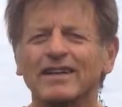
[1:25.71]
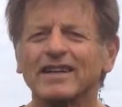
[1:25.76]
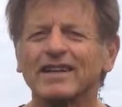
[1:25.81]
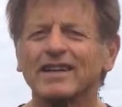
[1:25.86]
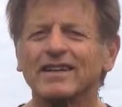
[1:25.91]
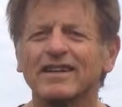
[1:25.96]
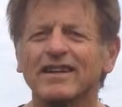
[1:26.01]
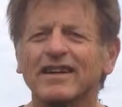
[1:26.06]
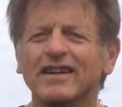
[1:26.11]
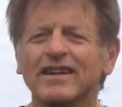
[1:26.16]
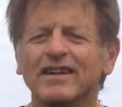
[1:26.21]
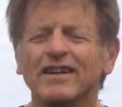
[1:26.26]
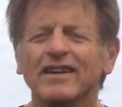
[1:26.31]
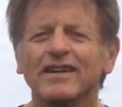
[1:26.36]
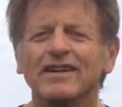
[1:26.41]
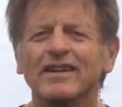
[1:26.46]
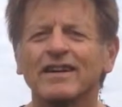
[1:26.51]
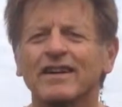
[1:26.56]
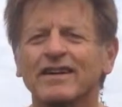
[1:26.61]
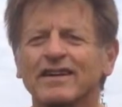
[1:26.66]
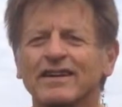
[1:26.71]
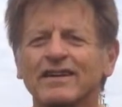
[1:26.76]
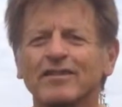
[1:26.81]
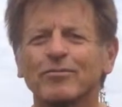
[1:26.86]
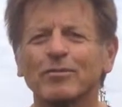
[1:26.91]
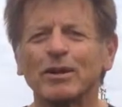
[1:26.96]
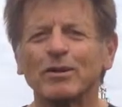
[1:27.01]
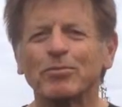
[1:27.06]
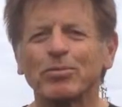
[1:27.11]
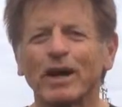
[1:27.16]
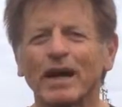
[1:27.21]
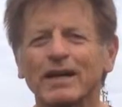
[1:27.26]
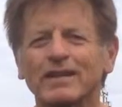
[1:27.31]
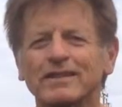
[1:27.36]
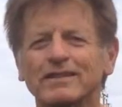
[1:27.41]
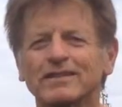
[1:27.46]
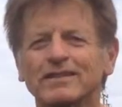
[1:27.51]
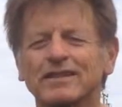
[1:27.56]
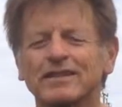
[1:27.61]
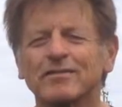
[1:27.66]
And I have been
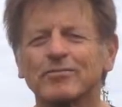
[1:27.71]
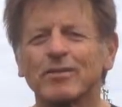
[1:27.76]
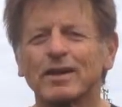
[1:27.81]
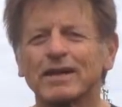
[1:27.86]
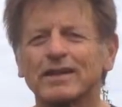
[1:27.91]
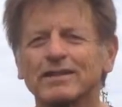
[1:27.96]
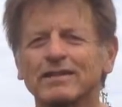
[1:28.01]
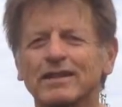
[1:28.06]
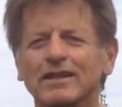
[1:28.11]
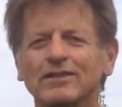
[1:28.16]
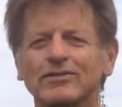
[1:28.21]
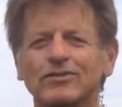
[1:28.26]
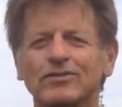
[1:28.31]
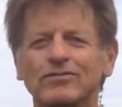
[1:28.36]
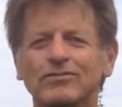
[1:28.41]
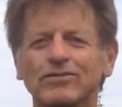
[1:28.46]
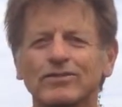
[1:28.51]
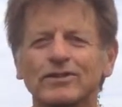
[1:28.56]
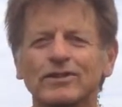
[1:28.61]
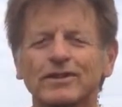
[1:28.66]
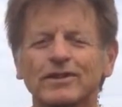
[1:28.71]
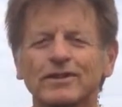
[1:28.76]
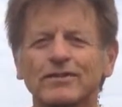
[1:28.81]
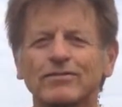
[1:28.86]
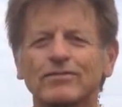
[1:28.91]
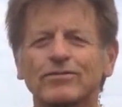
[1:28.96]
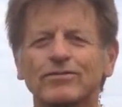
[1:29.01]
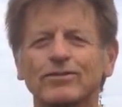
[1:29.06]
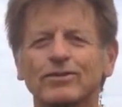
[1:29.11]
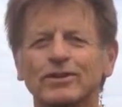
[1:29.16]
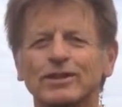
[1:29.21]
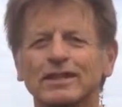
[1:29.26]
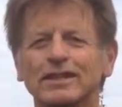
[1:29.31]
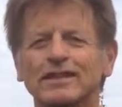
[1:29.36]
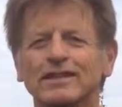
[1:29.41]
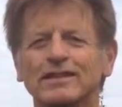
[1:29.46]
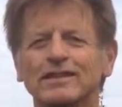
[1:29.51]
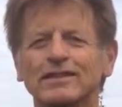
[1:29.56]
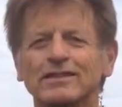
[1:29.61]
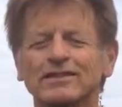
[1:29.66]
practicing meditation for 40
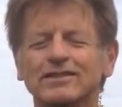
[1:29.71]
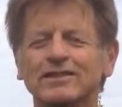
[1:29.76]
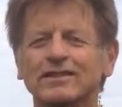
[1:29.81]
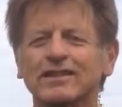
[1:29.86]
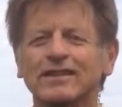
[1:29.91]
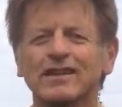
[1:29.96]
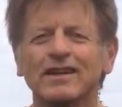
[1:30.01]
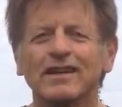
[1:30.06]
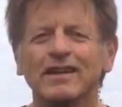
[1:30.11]
years, and